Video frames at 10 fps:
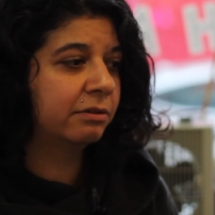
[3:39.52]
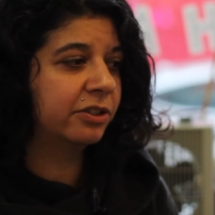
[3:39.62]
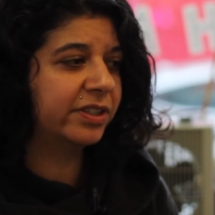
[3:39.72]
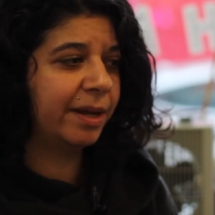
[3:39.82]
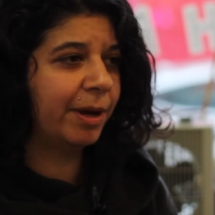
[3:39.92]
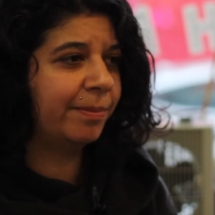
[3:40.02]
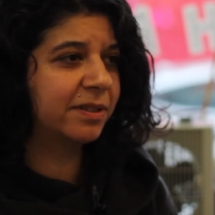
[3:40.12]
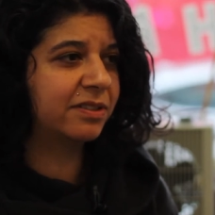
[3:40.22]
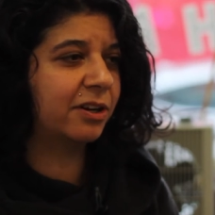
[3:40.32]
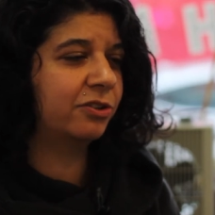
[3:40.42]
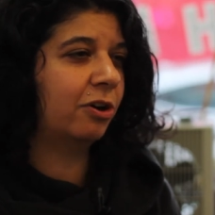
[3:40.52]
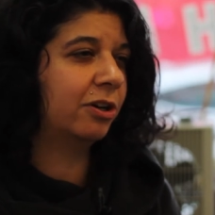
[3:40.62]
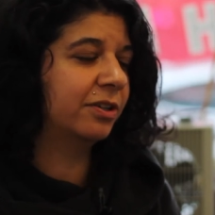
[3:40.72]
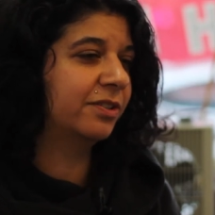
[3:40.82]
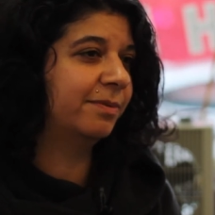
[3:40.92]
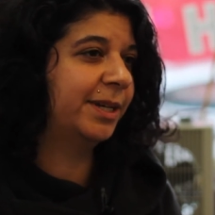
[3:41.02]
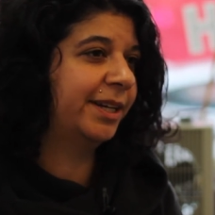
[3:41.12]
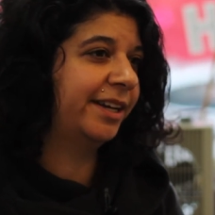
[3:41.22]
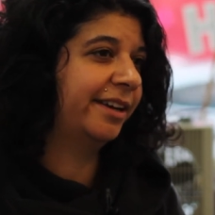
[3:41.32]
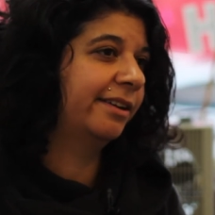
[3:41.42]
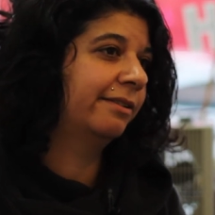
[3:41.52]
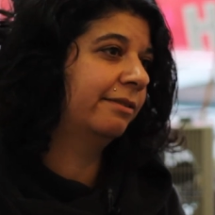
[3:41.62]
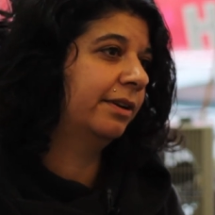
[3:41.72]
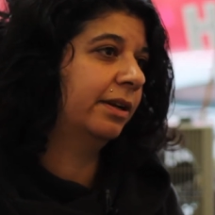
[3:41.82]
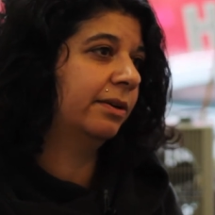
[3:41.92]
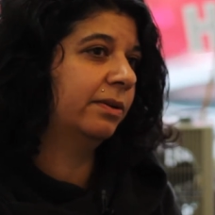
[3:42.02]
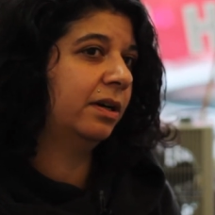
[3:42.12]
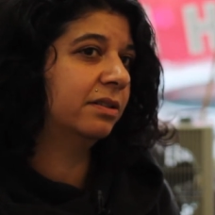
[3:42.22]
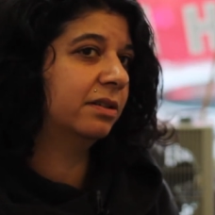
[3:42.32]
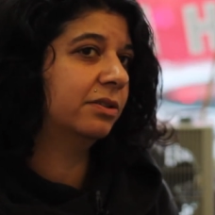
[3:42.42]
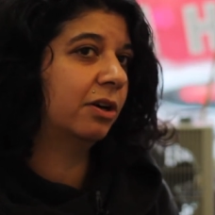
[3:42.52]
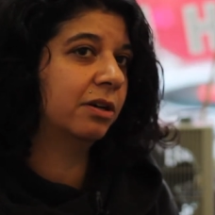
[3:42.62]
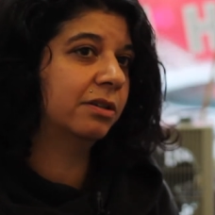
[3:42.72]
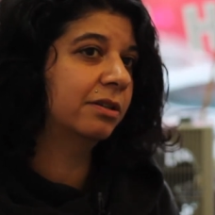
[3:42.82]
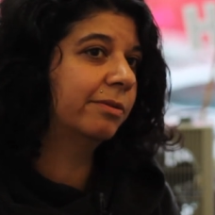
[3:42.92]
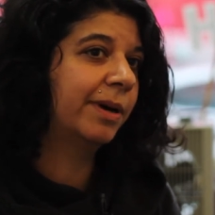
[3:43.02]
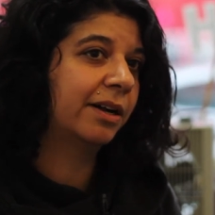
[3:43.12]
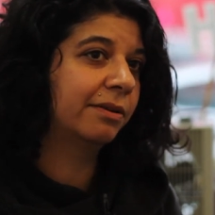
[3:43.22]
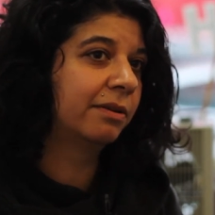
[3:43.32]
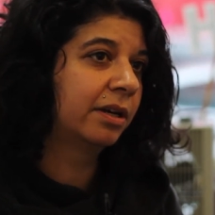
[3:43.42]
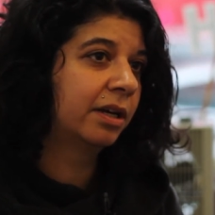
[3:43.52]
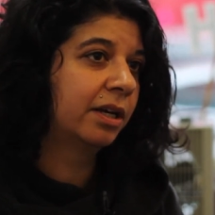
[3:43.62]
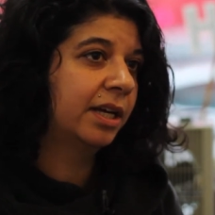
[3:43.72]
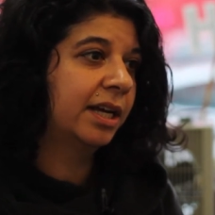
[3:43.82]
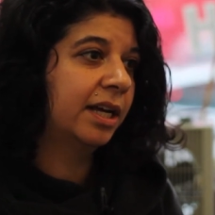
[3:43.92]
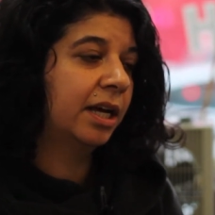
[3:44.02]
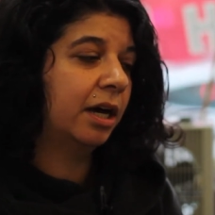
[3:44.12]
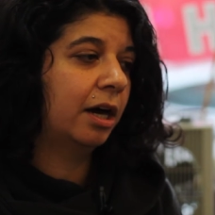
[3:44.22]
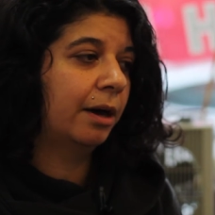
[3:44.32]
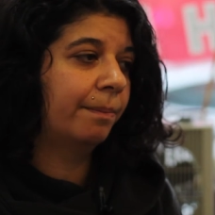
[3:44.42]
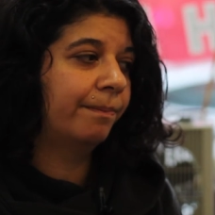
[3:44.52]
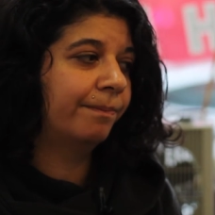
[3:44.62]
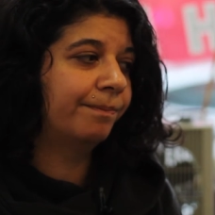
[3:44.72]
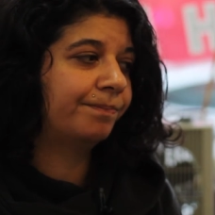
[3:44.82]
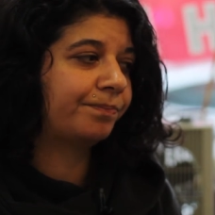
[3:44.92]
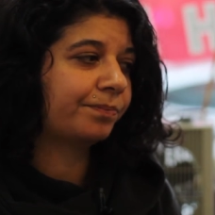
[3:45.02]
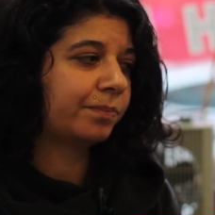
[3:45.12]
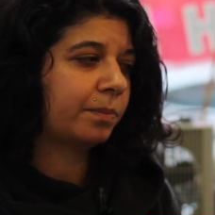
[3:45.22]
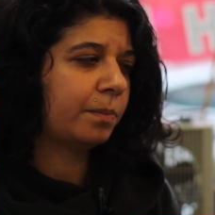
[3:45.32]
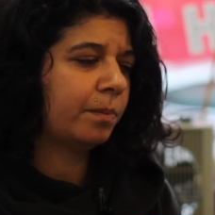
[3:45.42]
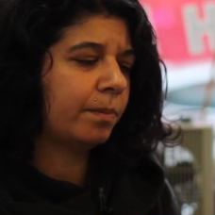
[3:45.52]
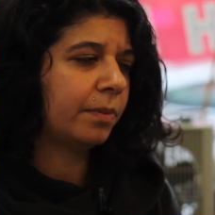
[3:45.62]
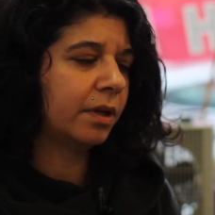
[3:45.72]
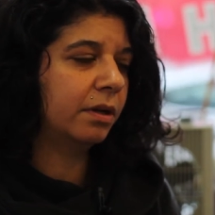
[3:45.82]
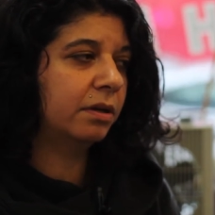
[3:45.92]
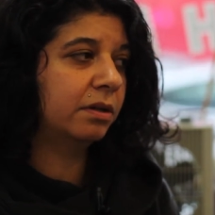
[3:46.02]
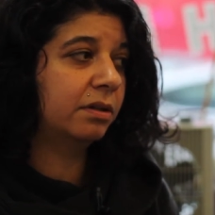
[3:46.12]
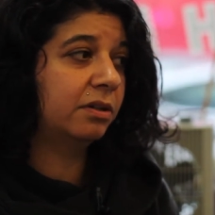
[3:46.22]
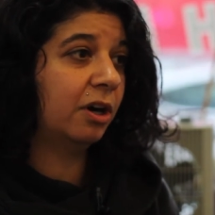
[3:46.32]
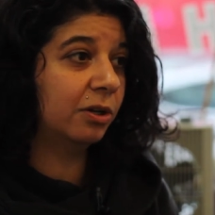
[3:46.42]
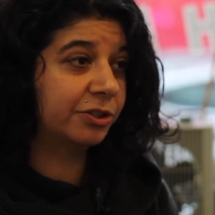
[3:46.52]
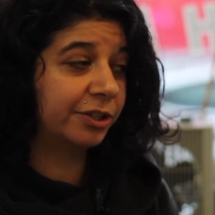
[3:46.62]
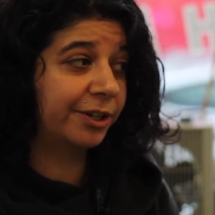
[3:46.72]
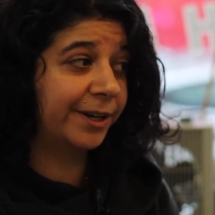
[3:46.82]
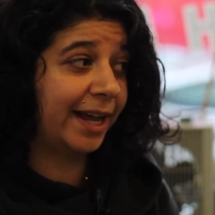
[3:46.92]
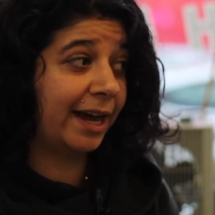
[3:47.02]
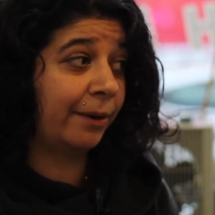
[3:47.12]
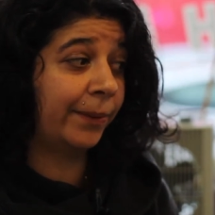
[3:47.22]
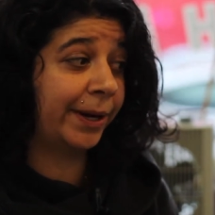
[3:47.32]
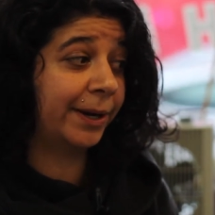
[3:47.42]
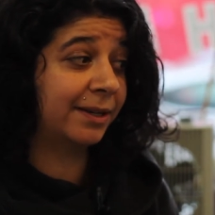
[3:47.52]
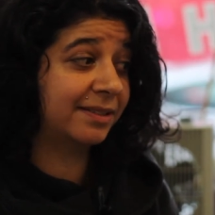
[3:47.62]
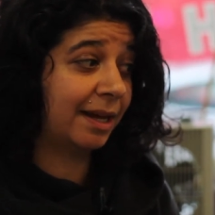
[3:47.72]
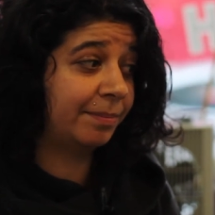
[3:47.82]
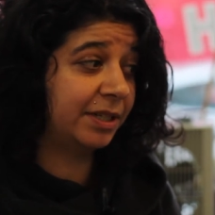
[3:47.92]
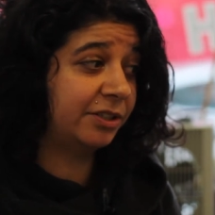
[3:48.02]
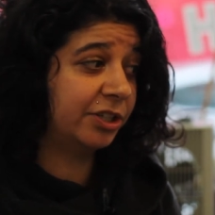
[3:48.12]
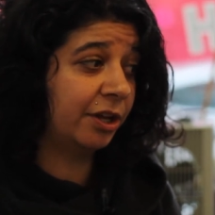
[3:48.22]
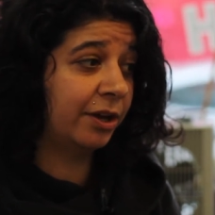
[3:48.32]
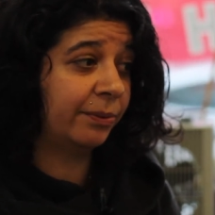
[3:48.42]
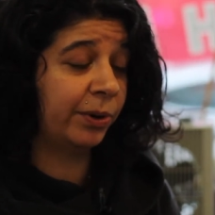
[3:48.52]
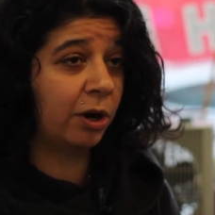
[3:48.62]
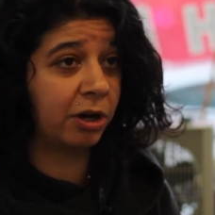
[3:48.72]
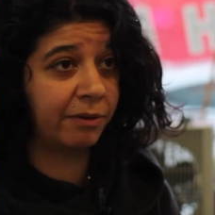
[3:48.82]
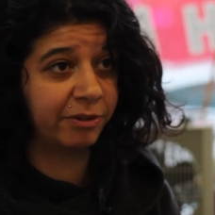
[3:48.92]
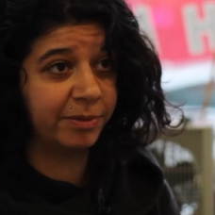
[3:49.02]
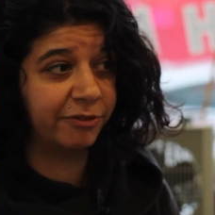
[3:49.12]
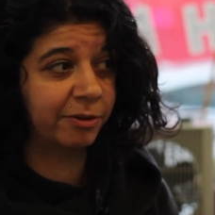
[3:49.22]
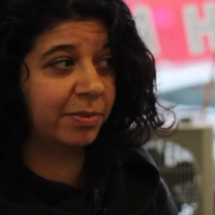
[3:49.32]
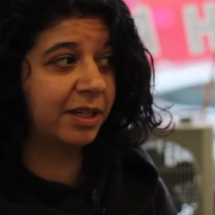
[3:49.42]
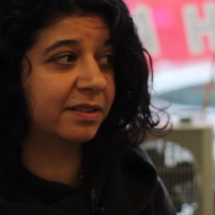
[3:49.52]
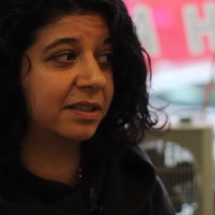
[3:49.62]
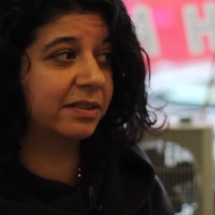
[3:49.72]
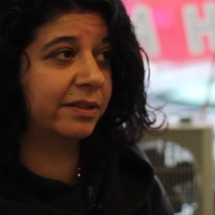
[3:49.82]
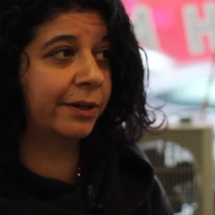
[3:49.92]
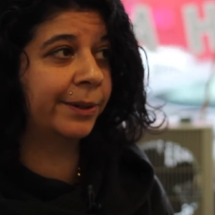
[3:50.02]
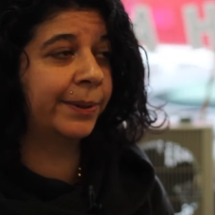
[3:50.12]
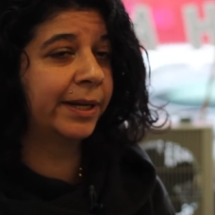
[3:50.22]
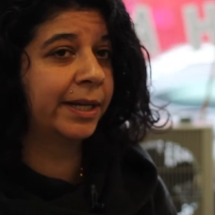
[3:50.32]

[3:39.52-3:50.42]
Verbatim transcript: just came up and started talking to me, and I started talking to him about um, culture and how we could accept each other, and we all come from different places. So,